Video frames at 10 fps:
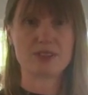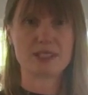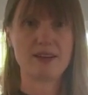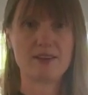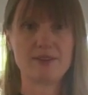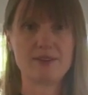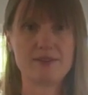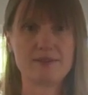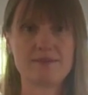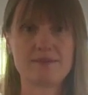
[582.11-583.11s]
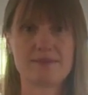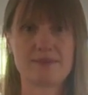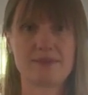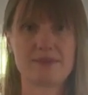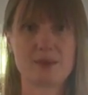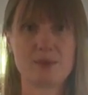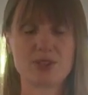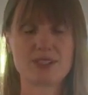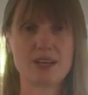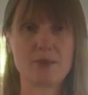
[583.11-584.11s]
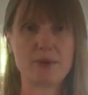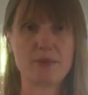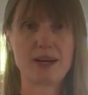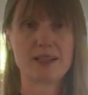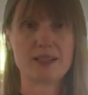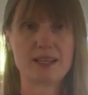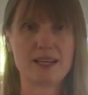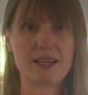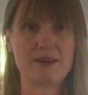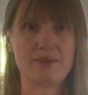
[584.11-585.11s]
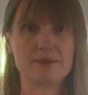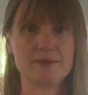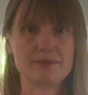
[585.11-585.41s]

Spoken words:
self. Just coming back to that now.